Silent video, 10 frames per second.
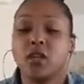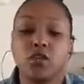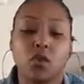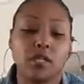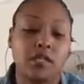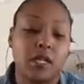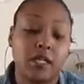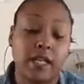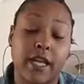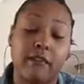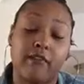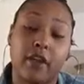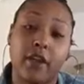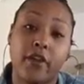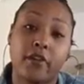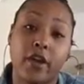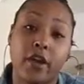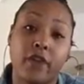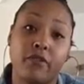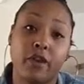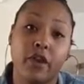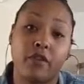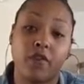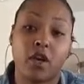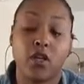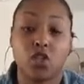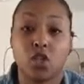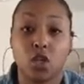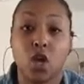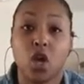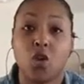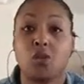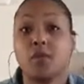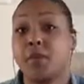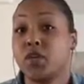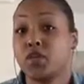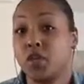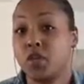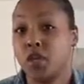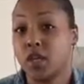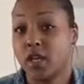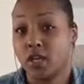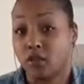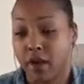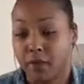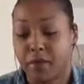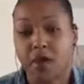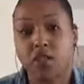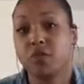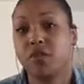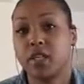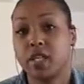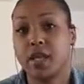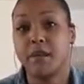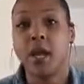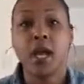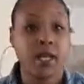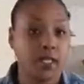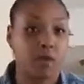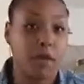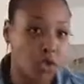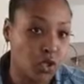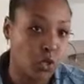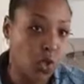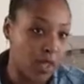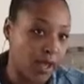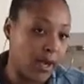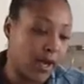Taurus is going to it very, very, very, very slow to make sure you're the right person for them, to make sure that